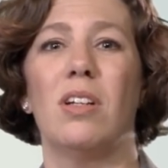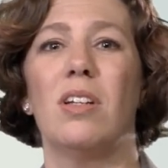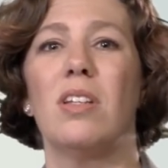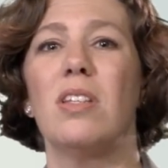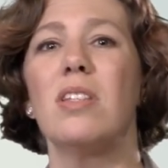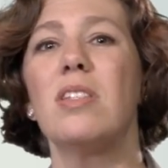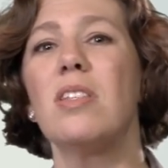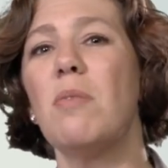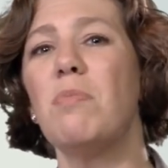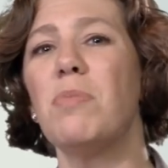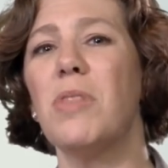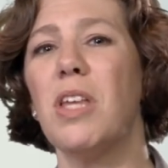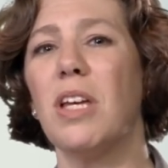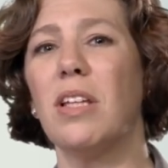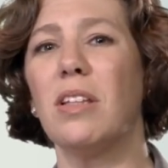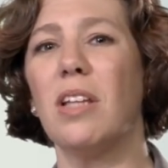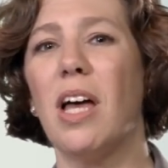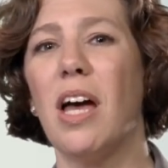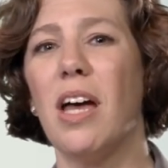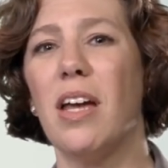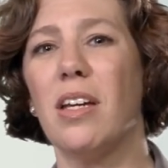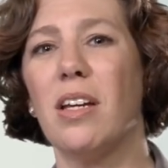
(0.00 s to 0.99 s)
Something
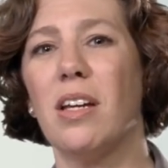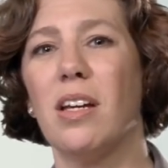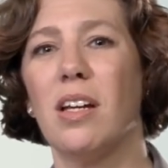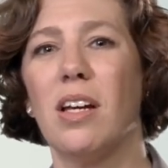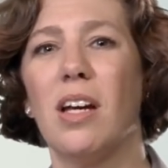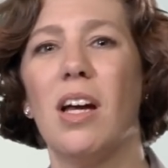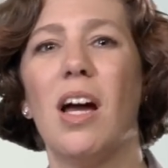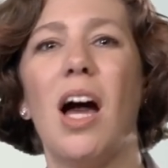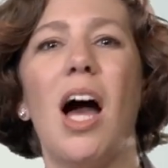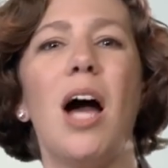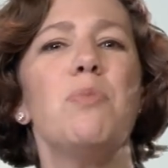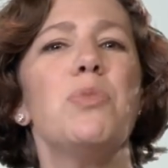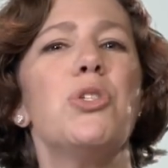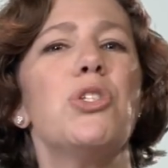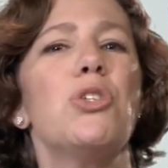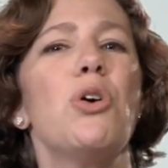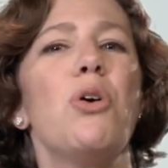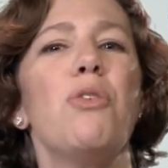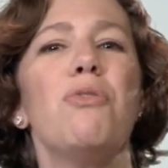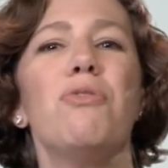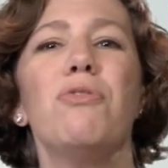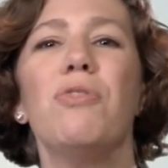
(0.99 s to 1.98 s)
like, I'm
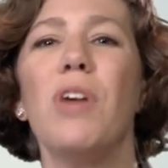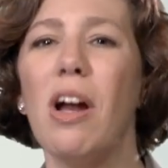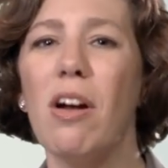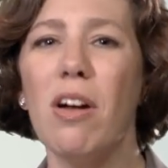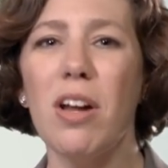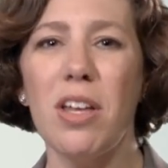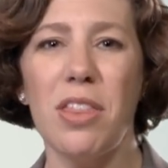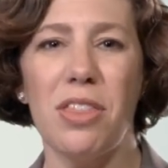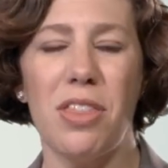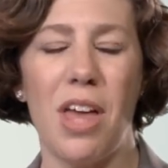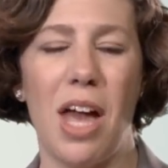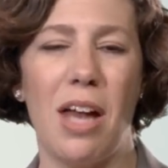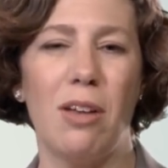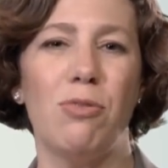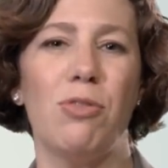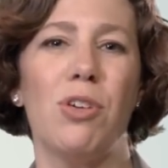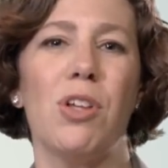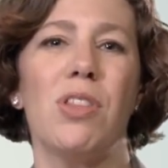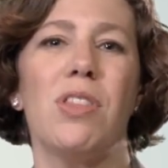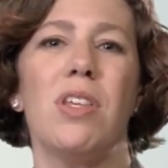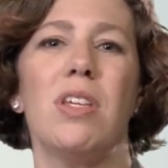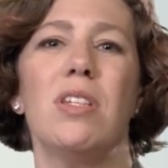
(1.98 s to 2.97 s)
so very
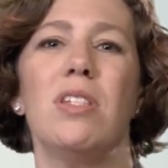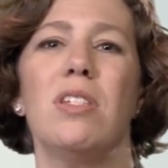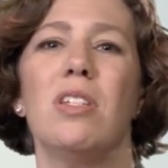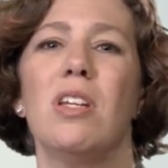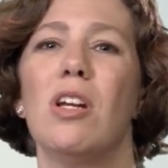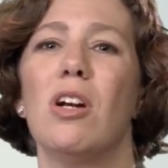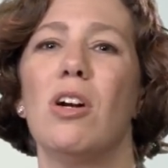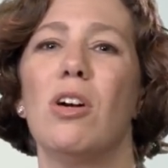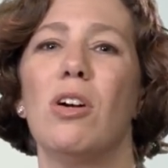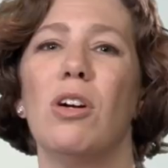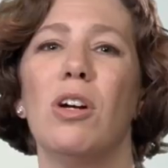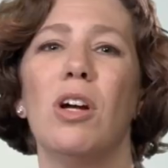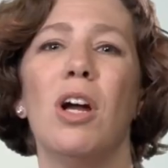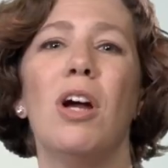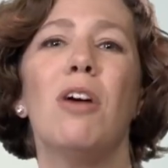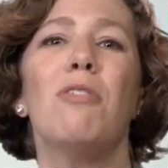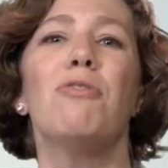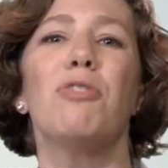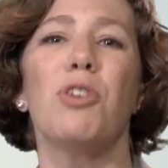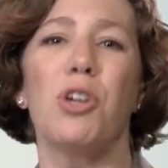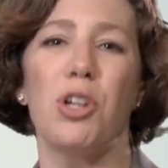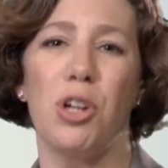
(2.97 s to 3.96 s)
thankful this year
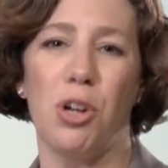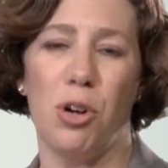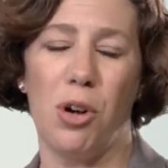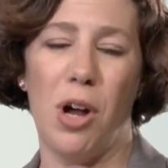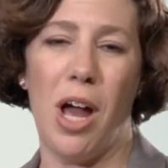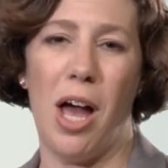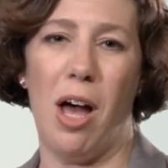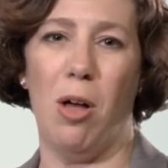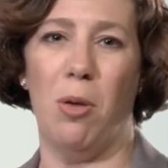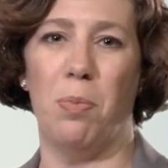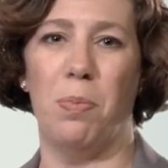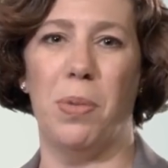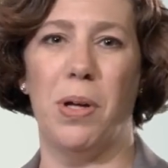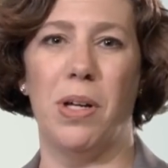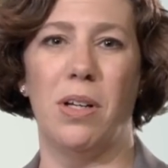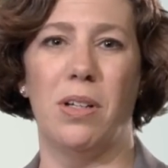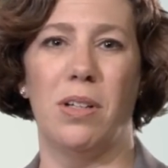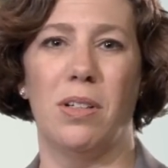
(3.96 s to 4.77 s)
for your help.